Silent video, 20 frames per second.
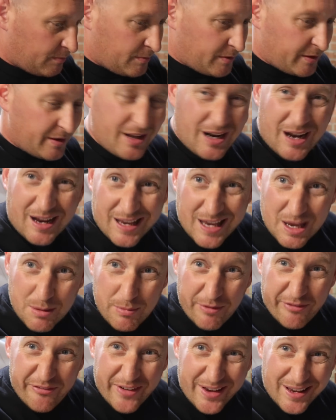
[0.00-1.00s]
Then I can keep
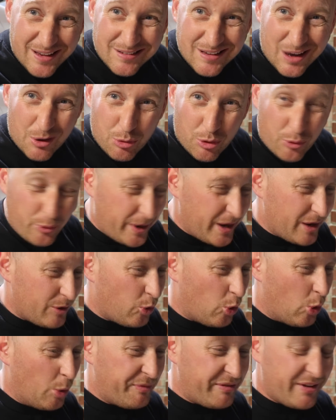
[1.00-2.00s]
my fingers out the way
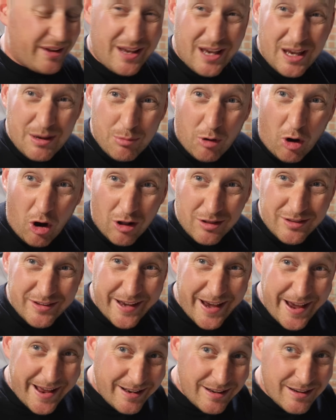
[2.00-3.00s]
and hopefully keep all
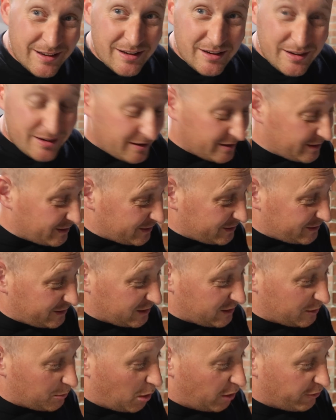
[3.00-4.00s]
10
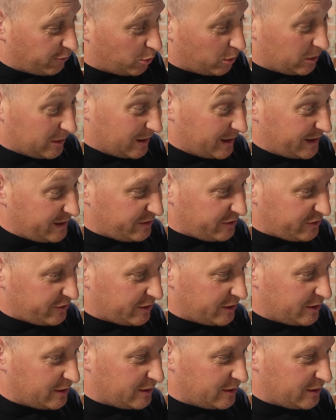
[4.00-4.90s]
till tomorrow at least.